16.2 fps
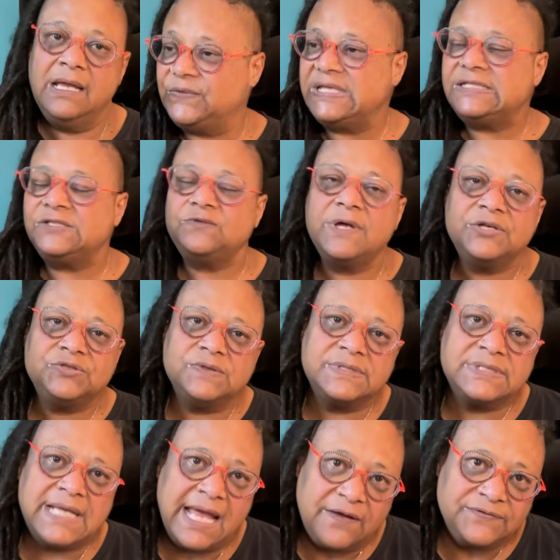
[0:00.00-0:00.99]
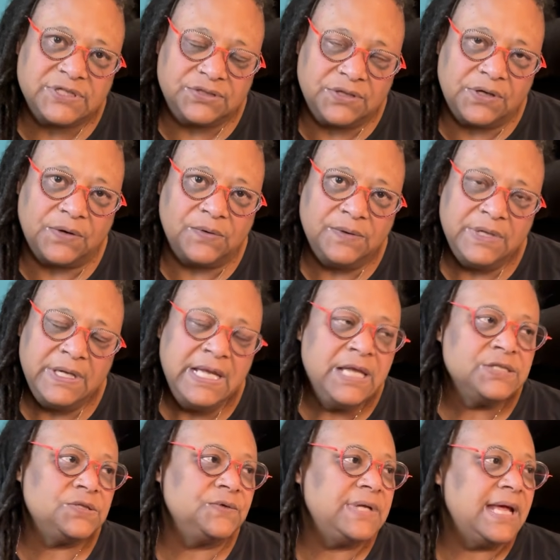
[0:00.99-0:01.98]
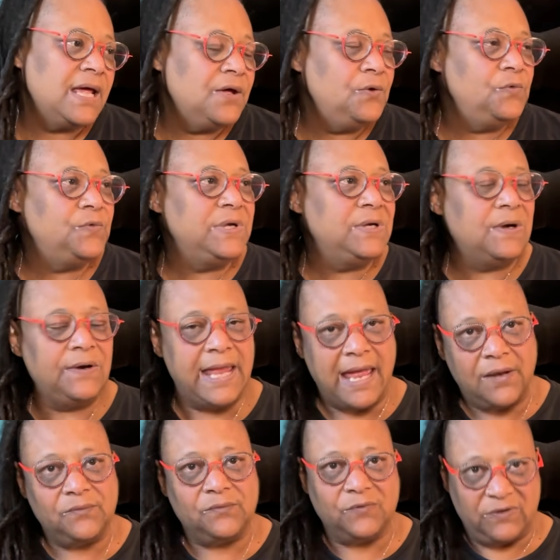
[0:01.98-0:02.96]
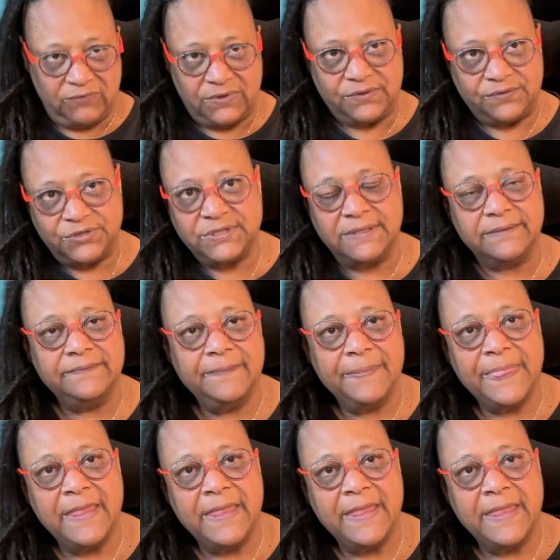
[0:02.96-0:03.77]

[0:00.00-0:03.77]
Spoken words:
These structures have to go. So now we are at revolution.